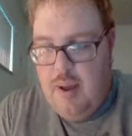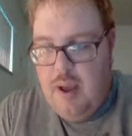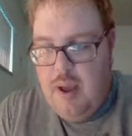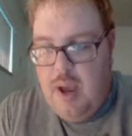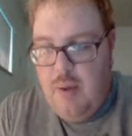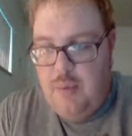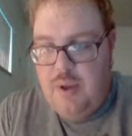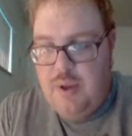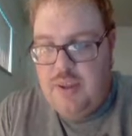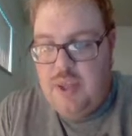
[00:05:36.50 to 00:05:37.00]

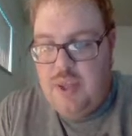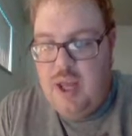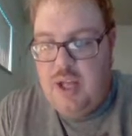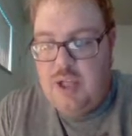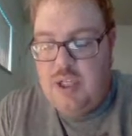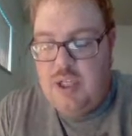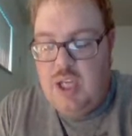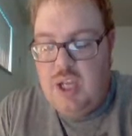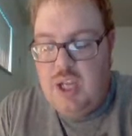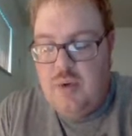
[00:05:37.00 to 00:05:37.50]
And with
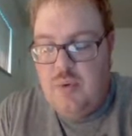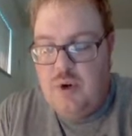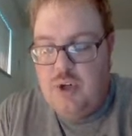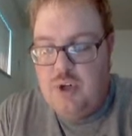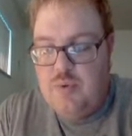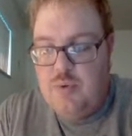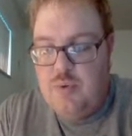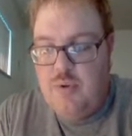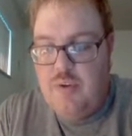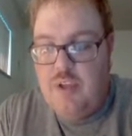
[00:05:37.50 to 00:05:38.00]
that, and of
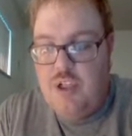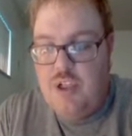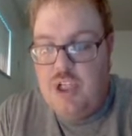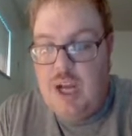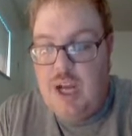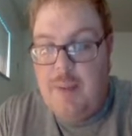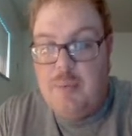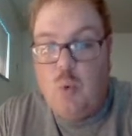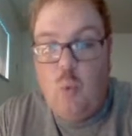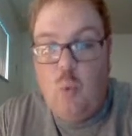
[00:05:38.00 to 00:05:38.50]
course we went the
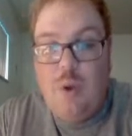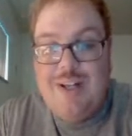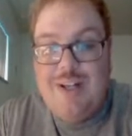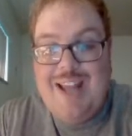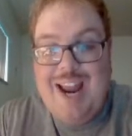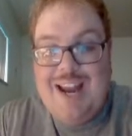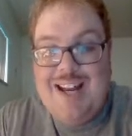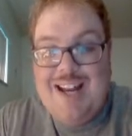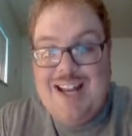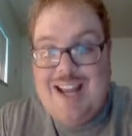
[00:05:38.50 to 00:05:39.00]
chapter
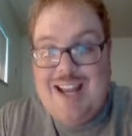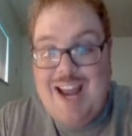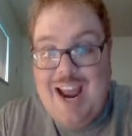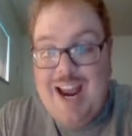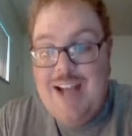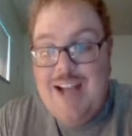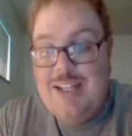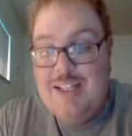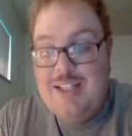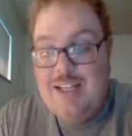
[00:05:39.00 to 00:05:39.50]

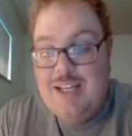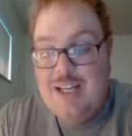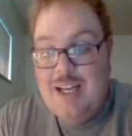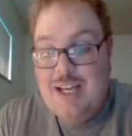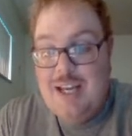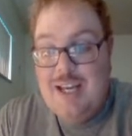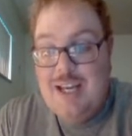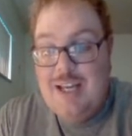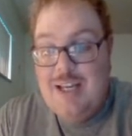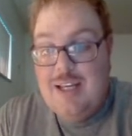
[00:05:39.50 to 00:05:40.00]
188.
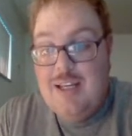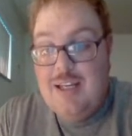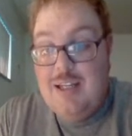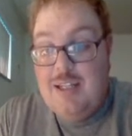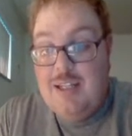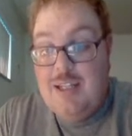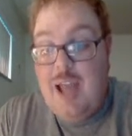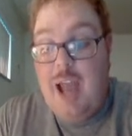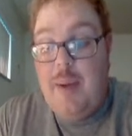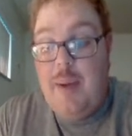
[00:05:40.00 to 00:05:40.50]

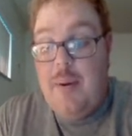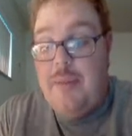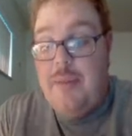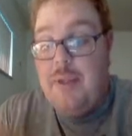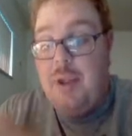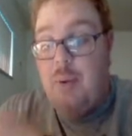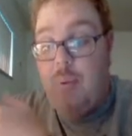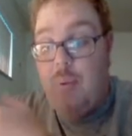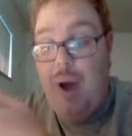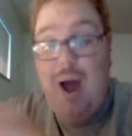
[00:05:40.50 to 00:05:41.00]
Yeah, you might
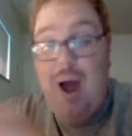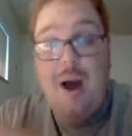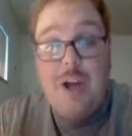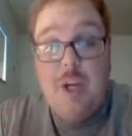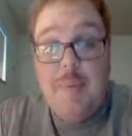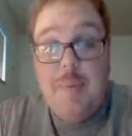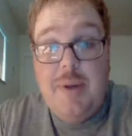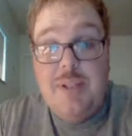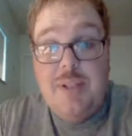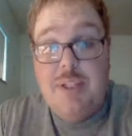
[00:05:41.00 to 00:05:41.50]
think, wow,
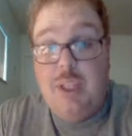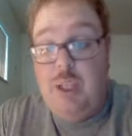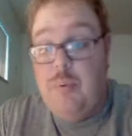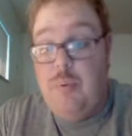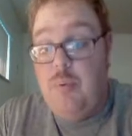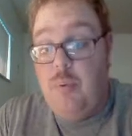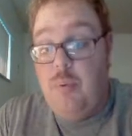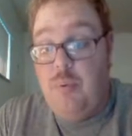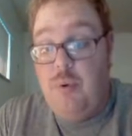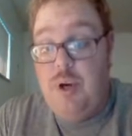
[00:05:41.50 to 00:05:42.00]
you're basically
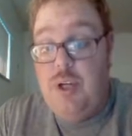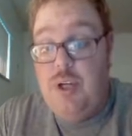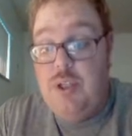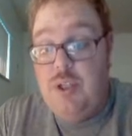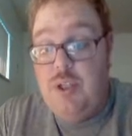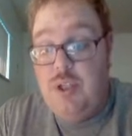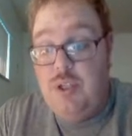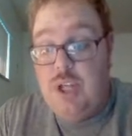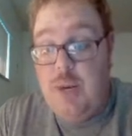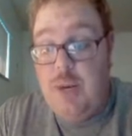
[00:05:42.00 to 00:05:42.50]

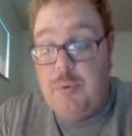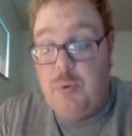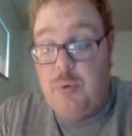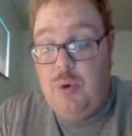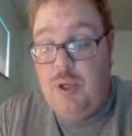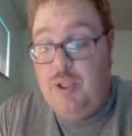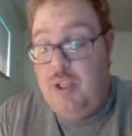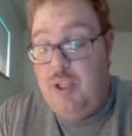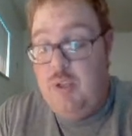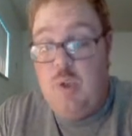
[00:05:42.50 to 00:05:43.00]
breezing these chapters
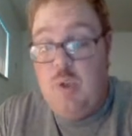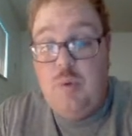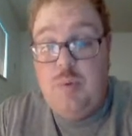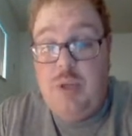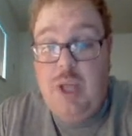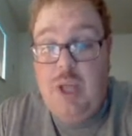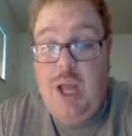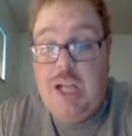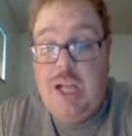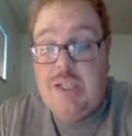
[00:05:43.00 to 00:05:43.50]
quickly. It's supposed to be
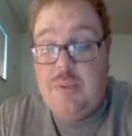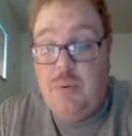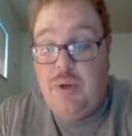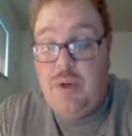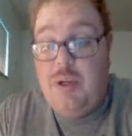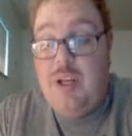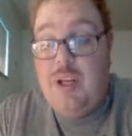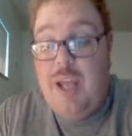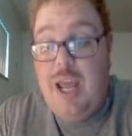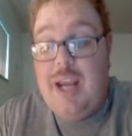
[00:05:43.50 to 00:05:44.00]
catch up
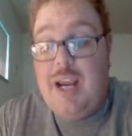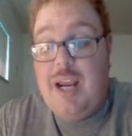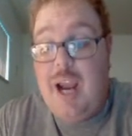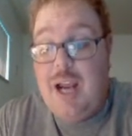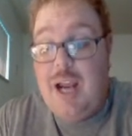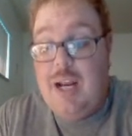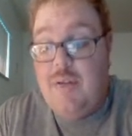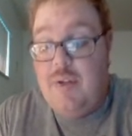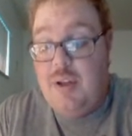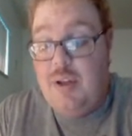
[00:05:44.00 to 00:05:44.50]
one. It
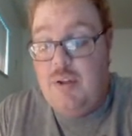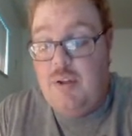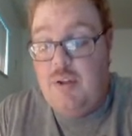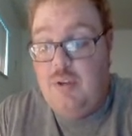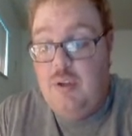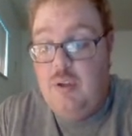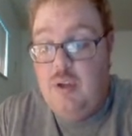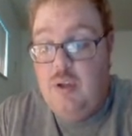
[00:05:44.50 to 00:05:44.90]
kind of is.